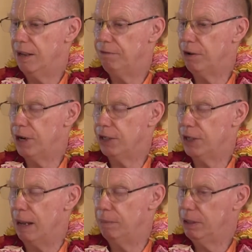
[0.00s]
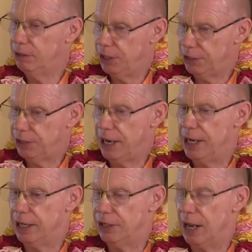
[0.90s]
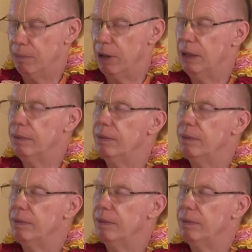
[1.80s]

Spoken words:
For example, just an example.